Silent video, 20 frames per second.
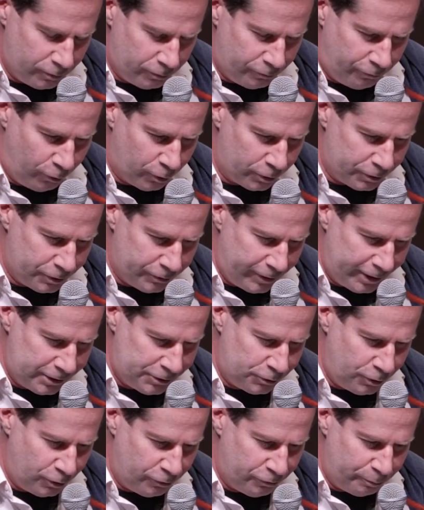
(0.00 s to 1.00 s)
for the
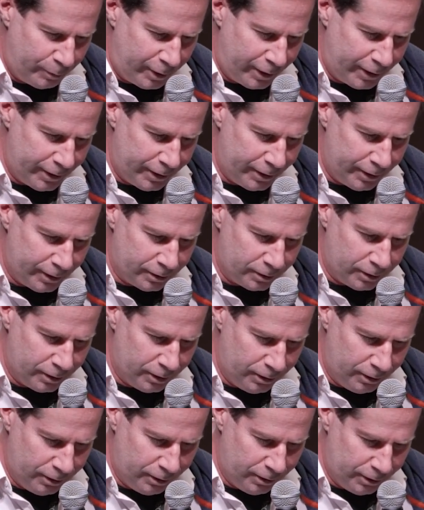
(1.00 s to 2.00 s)
rest of my
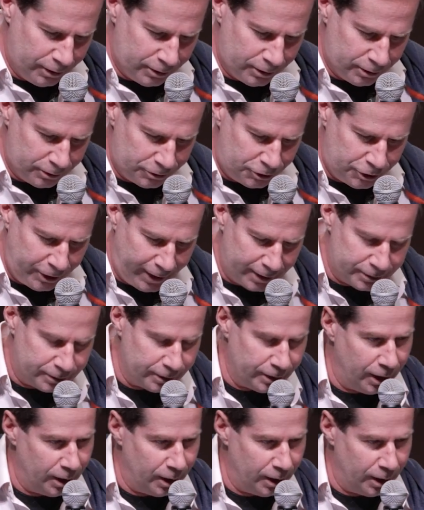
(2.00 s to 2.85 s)
chat,